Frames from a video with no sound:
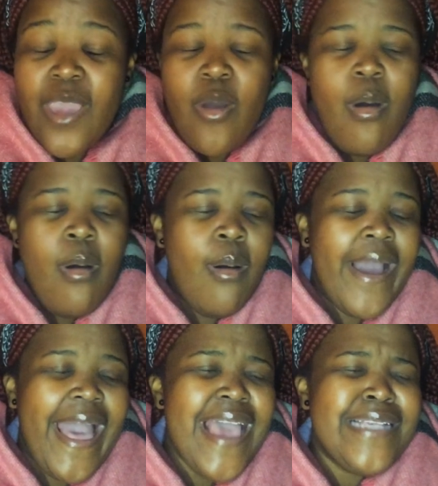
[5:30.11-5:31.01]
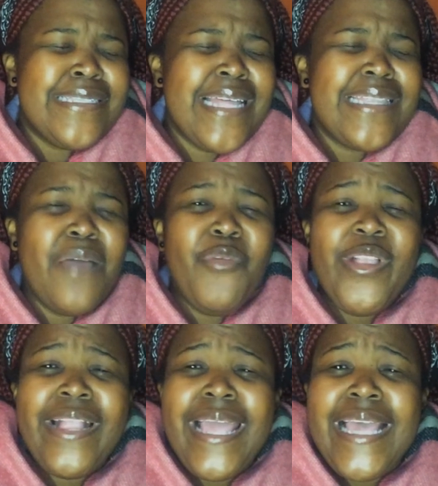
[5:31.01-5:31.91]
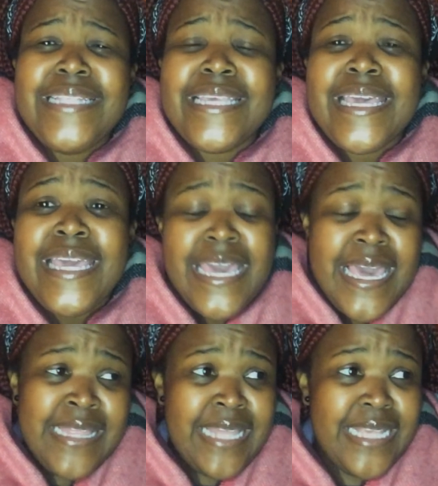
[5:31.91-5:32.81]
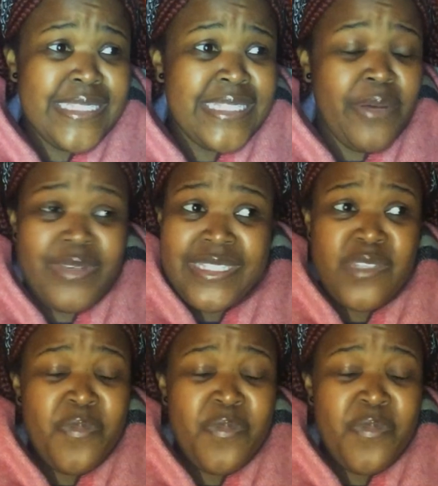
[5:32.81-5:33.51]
Yo, guys, that time, there was this